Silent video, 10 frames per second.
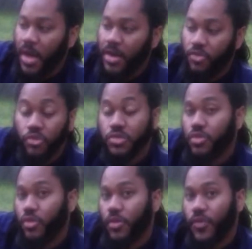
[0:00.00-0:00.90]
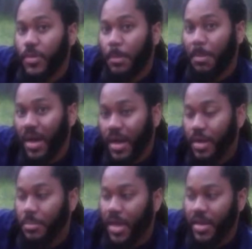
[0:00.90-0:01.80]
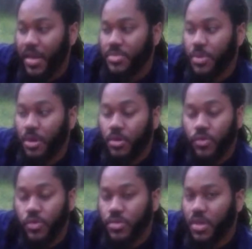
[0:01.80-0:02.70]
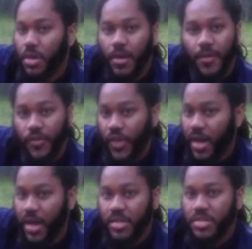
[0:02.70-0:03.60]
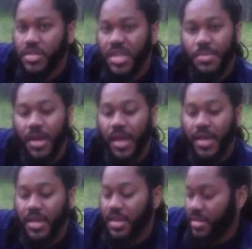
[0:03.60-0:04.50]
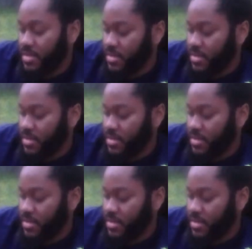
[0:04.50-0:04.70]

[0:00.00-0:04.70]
and the roots are growing from the bottom and that's where all the roots are, fine, just keep it like it is.